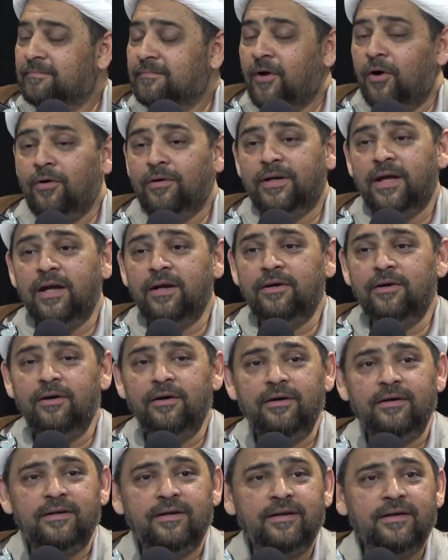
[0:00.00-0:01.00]
Okay,
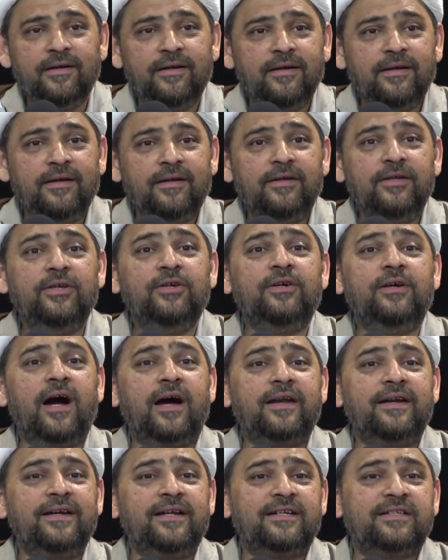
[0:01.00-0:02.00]
good. You
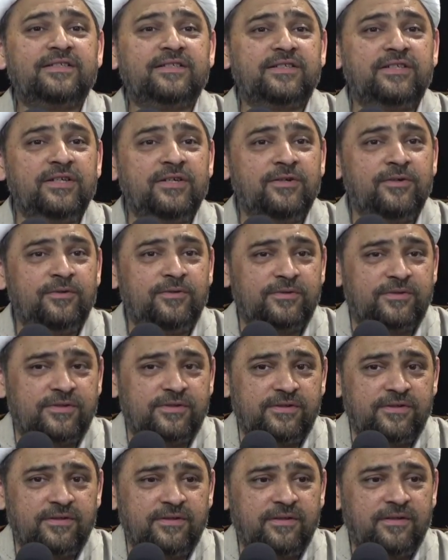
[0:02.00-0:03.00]
got an
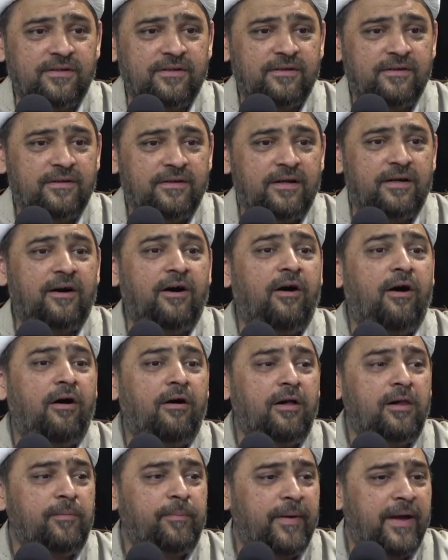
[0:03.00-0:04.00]
excuse, a
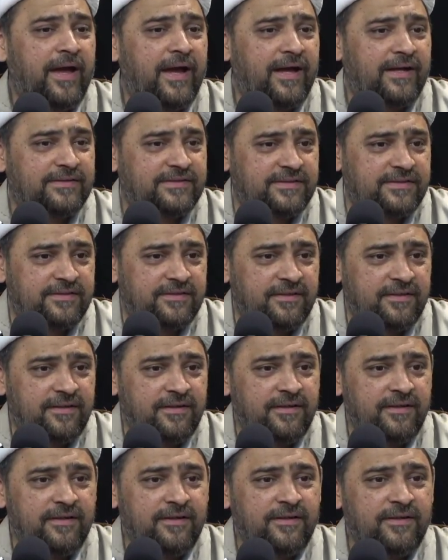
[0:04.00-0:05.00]
hall pass.
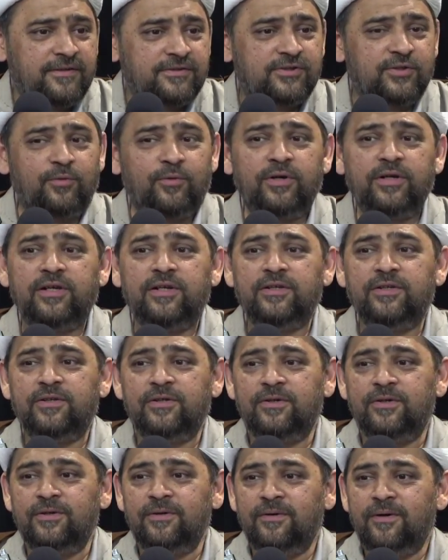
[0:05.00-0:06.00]
So what
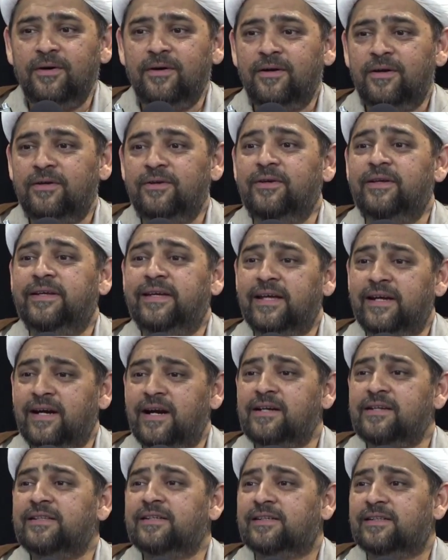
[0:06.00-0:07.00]
do? You get
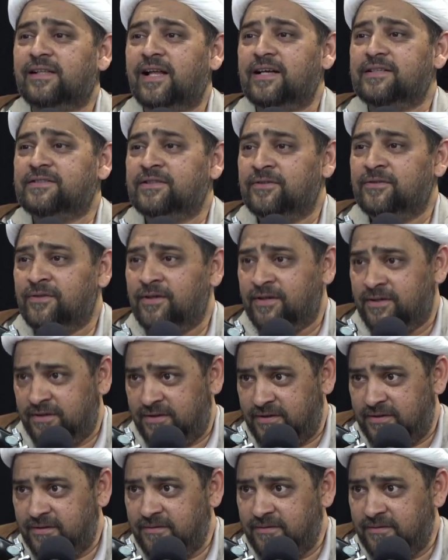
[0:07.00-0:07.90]
out of the class and run.